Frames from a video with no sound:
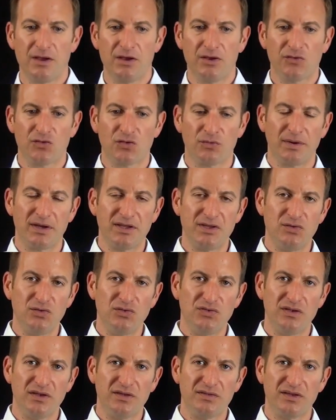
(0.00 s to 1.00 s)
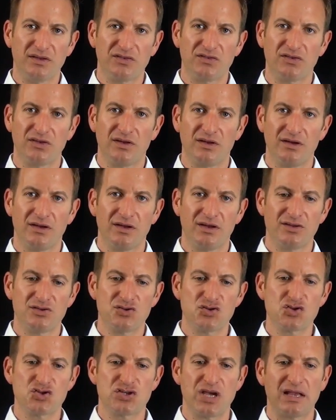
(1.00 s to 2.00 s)
So by using this
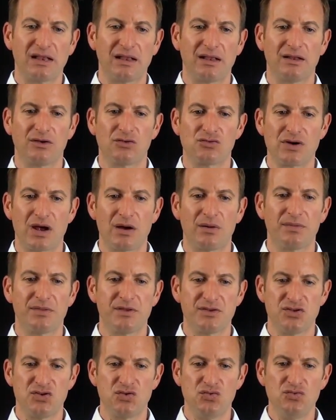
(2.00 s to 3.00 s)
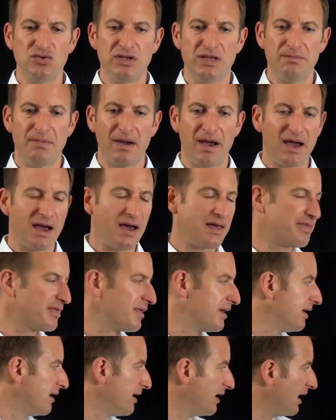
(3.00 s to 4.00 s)
channel around the 2D path
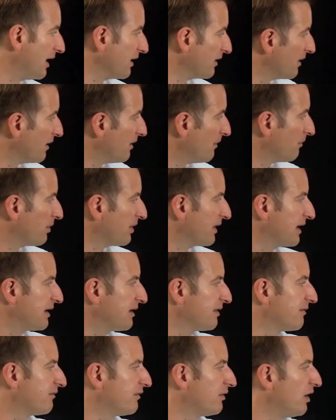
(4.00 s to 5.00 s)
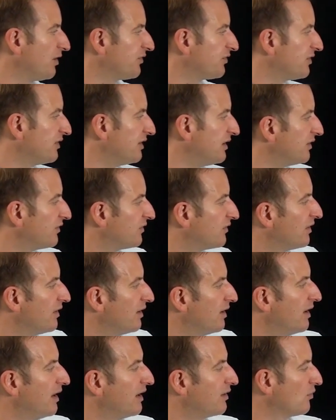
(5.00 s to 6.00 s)
and planning the velocities
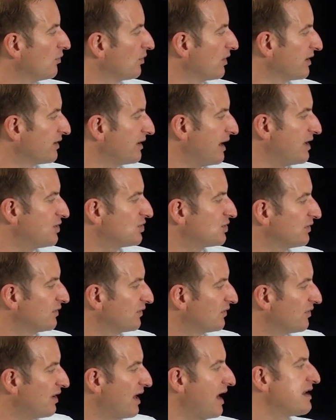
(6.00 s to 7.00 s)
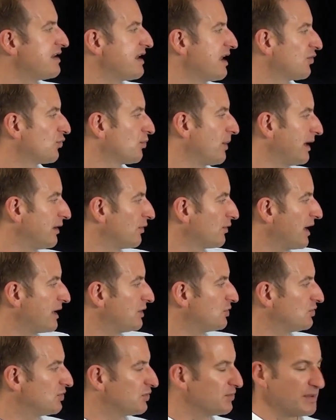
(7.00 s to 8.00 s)
and orientations and XY
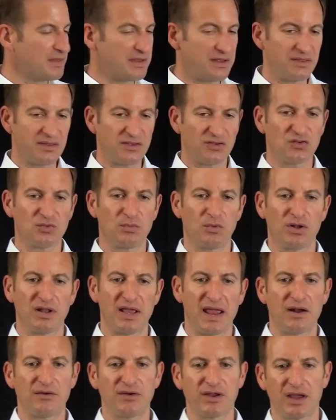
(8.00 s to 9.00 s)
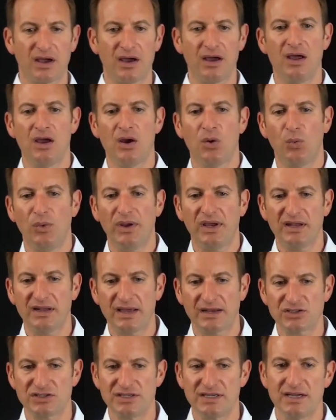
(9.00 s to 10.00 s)
locations within this small area, we can
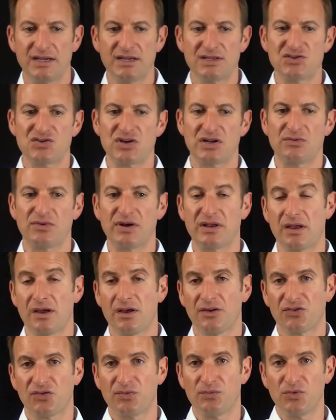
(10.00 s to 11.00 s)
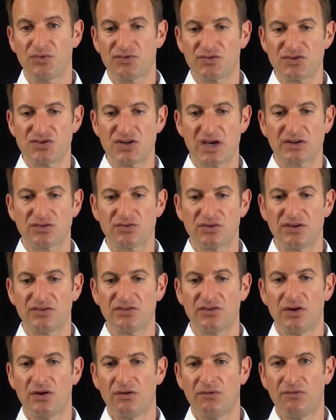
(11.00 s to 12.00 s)
actually generate smooth
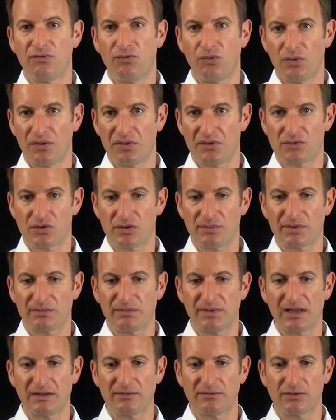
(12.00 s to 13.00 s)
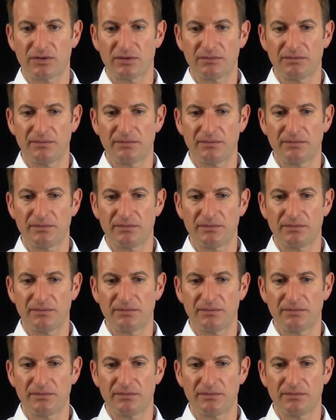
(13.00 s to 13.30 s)
trajectories for the robot platform.